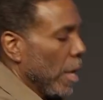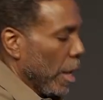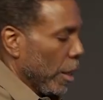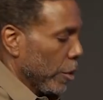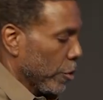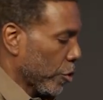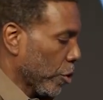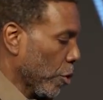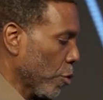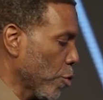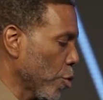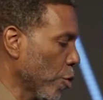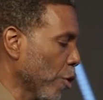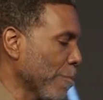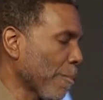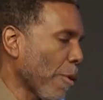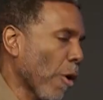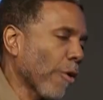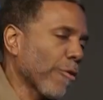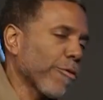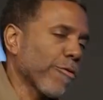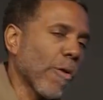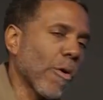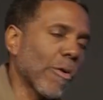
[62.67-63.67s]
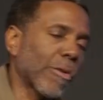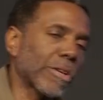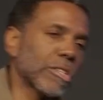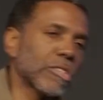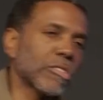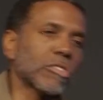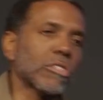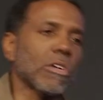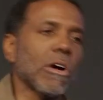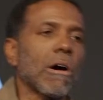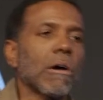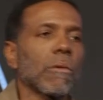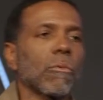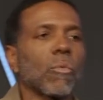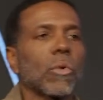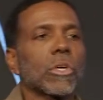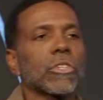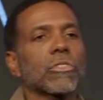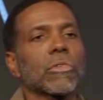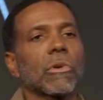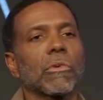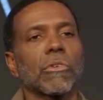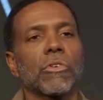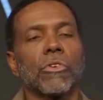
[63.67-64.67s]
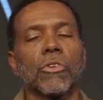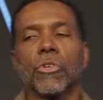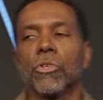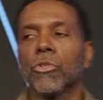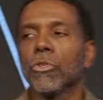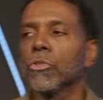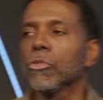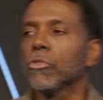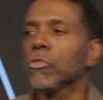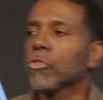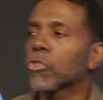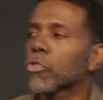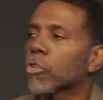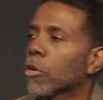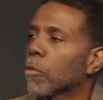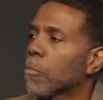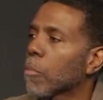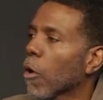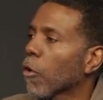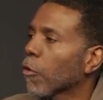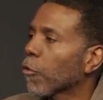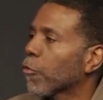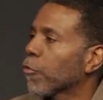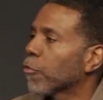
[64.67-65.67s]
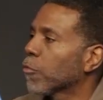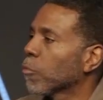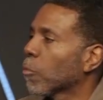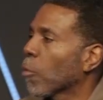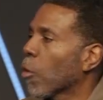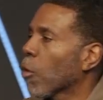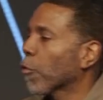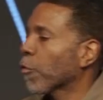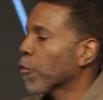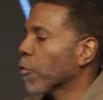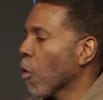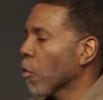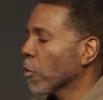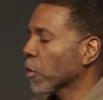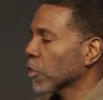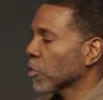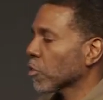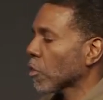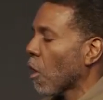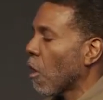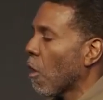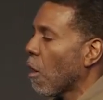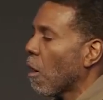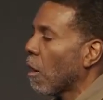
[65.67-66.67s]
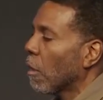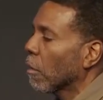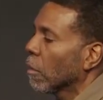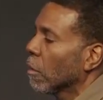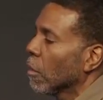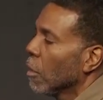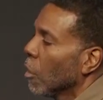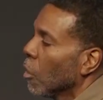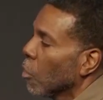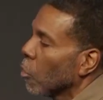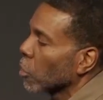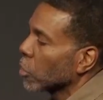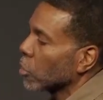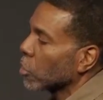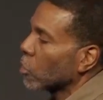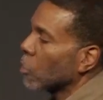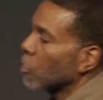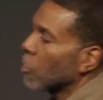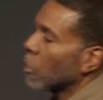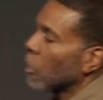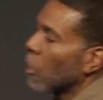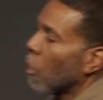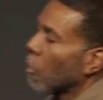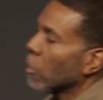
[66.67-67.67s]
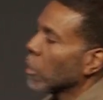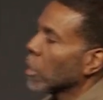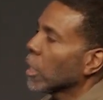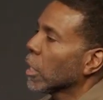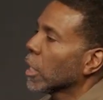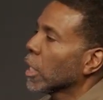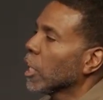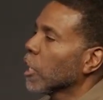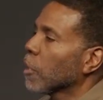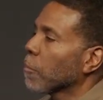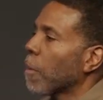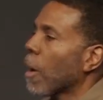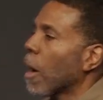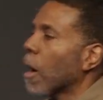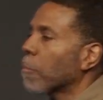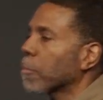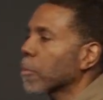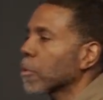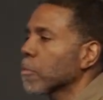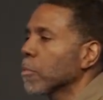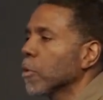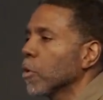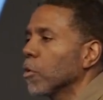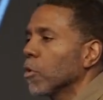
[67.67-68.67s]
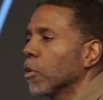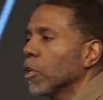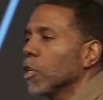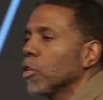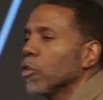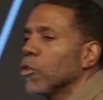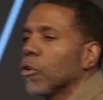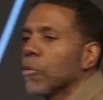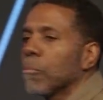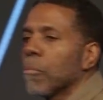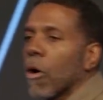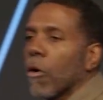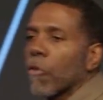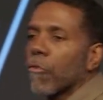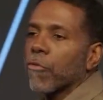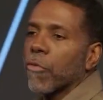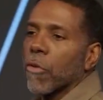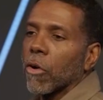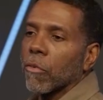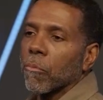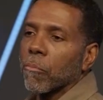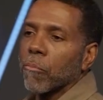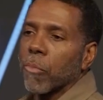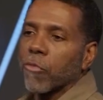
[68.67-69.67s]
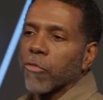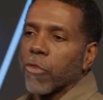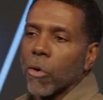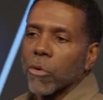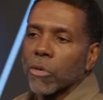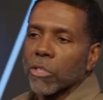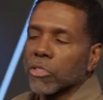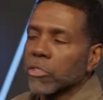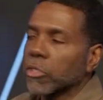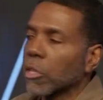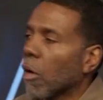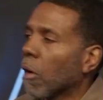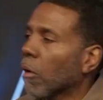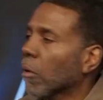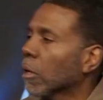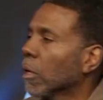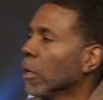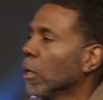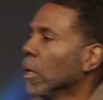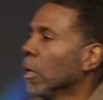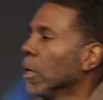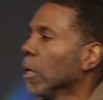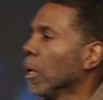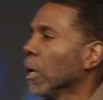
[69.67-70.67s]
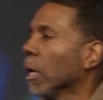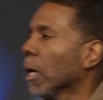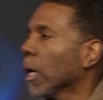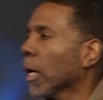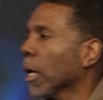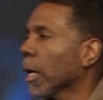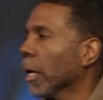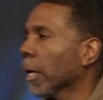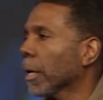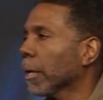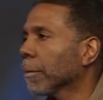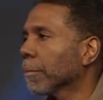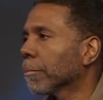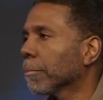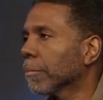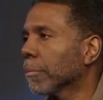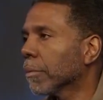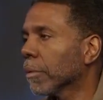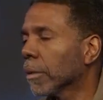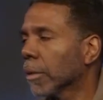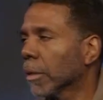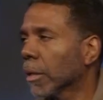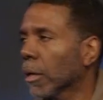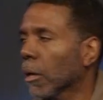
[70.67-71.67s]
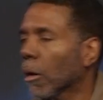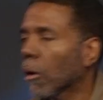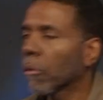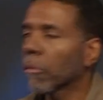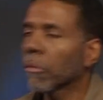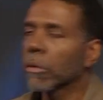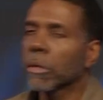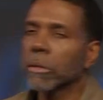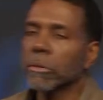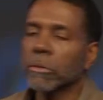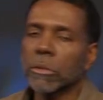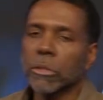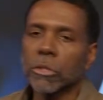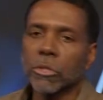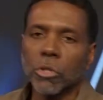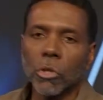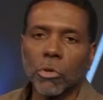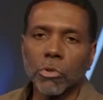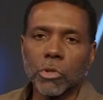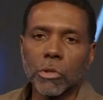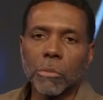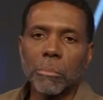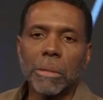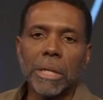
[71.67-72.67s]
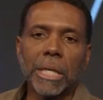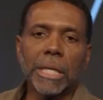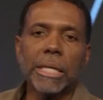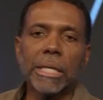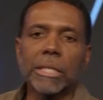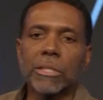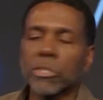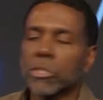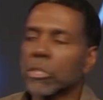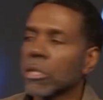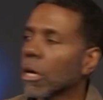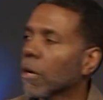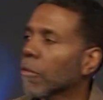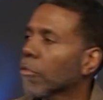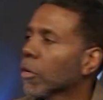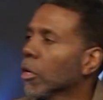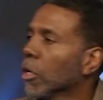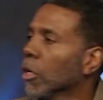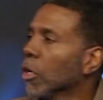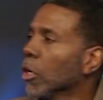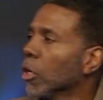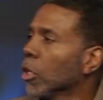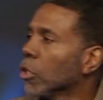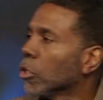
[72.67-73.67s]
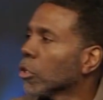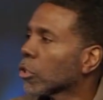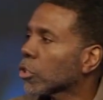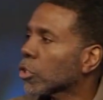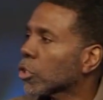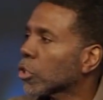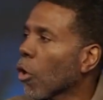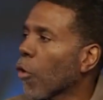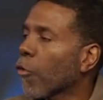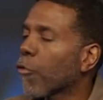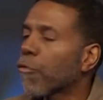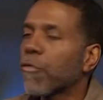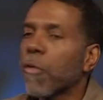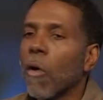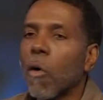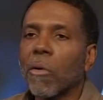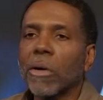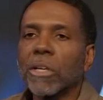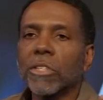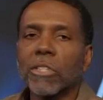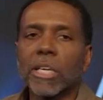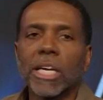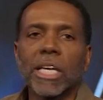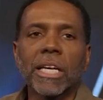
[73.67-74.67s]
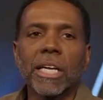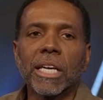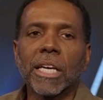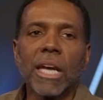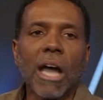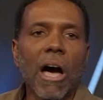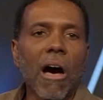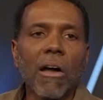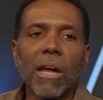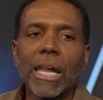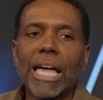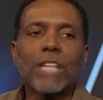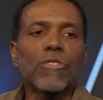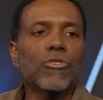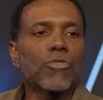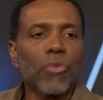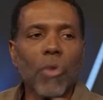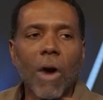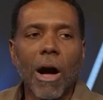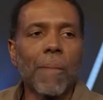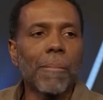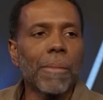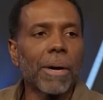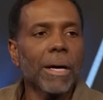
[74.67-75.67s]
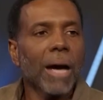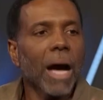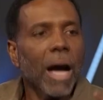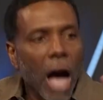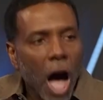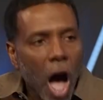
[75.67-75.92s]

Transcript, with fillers: And so you're more focused on what's on the news. You're more focused on what's going on in the hip-hop community. You're more focused on, you know, the social media stuff. You're so focused, and all of that drama.